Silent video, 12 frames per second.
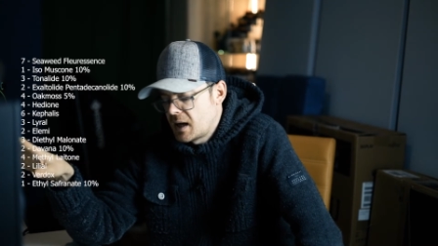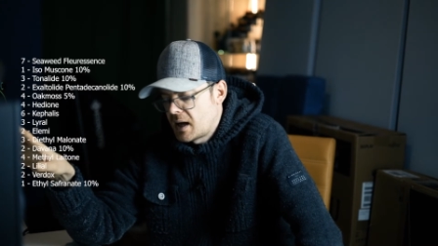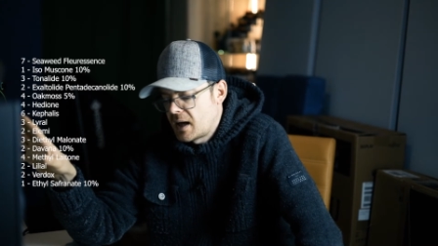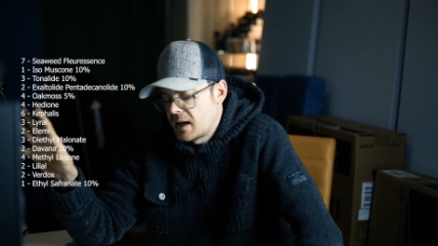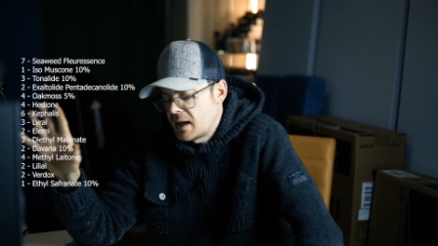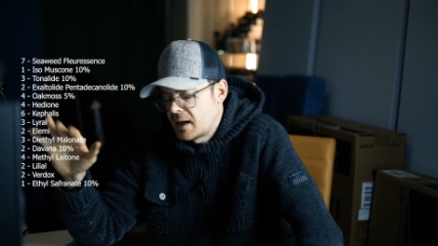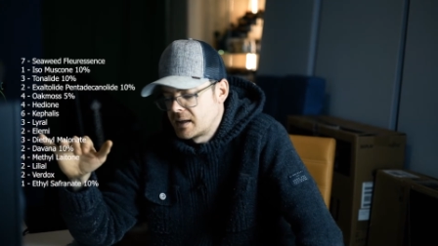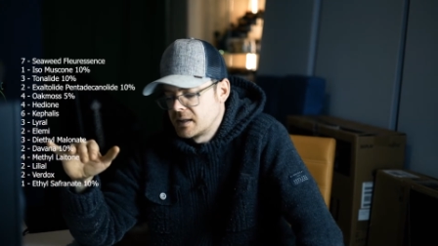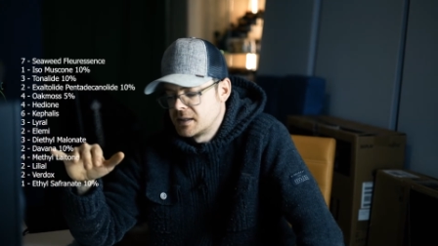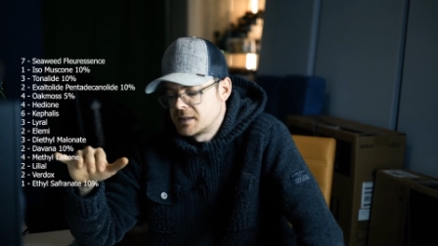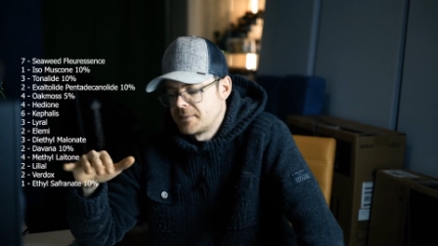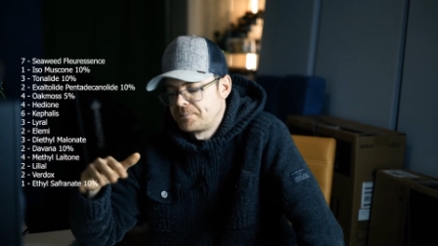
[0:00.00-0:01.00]
I
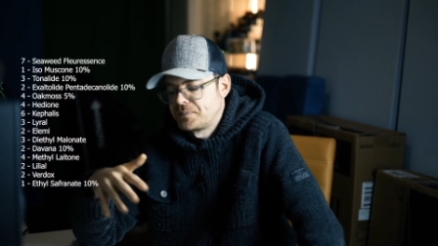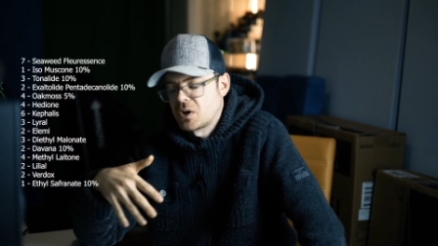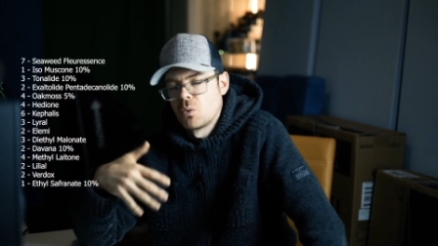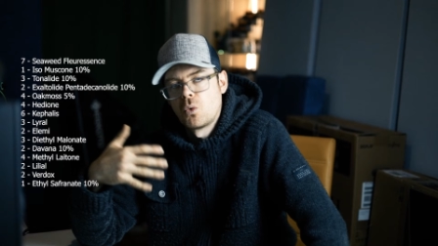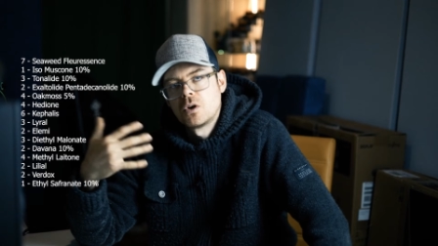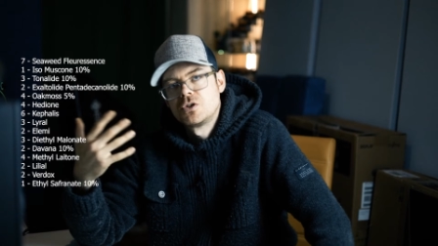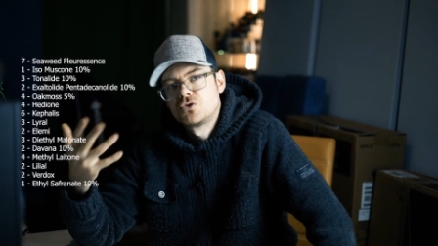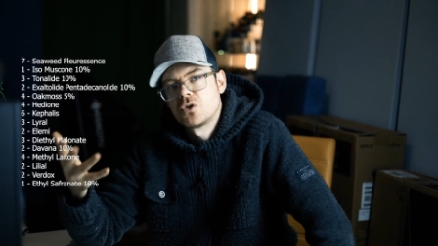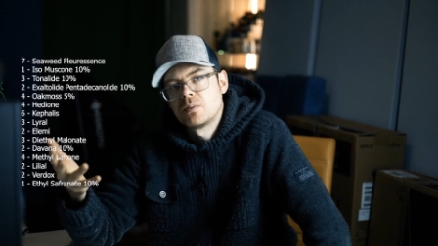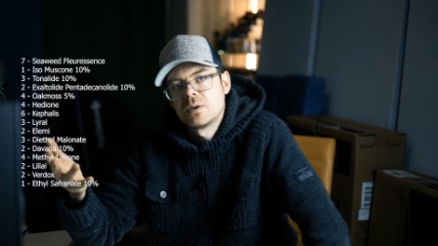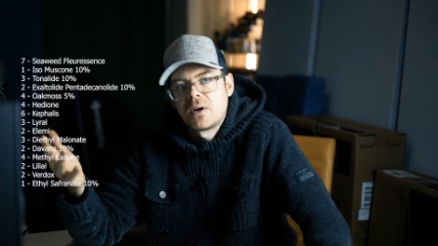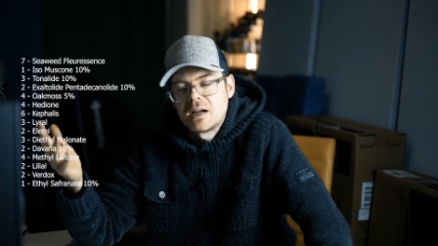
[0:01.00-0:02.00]
added 1
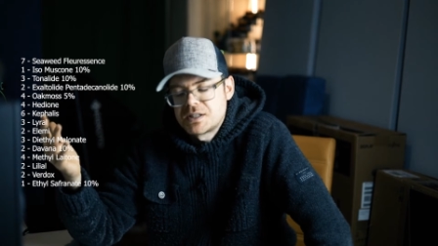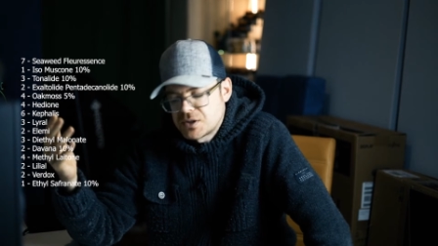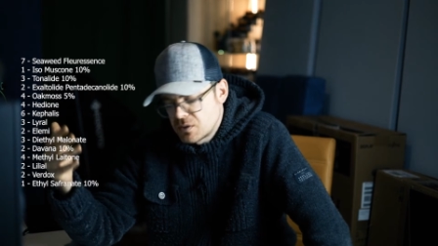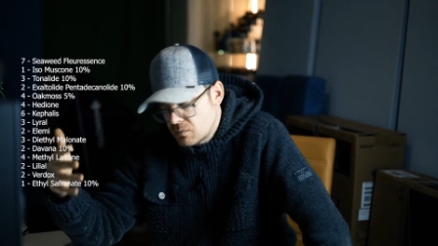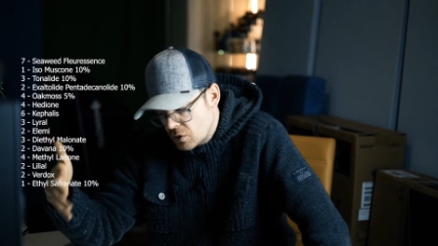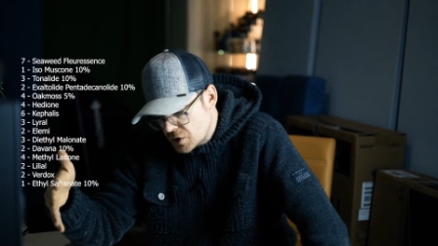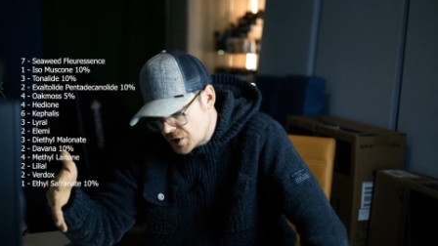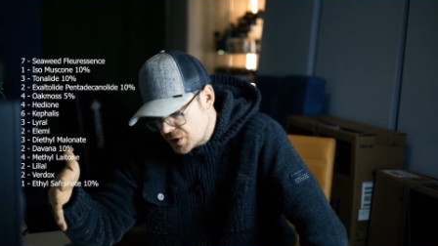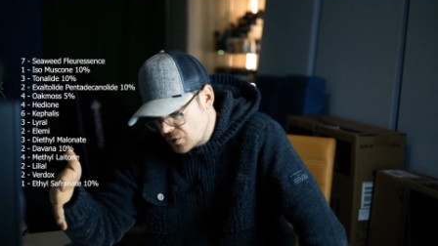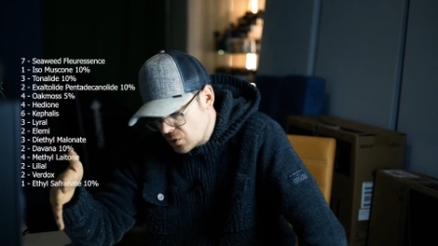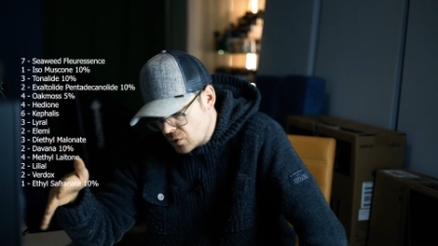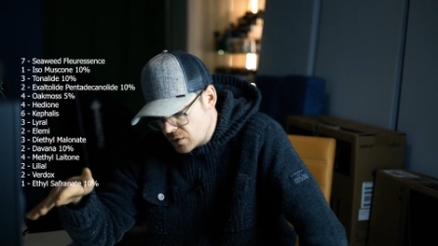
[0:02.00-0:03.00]
drop of
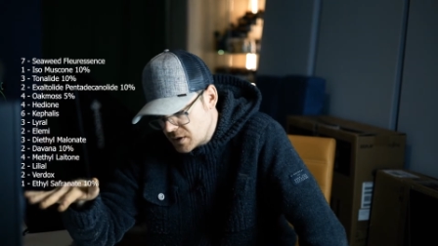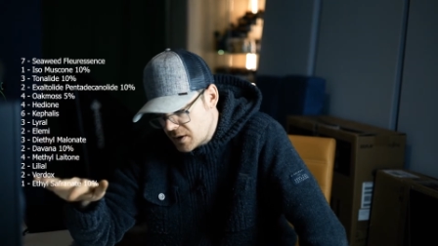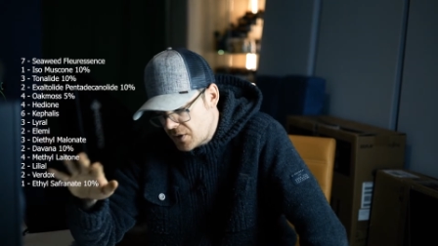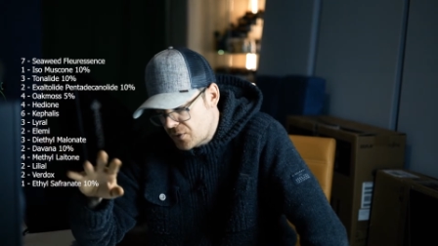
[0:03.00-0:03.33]
isomuscone,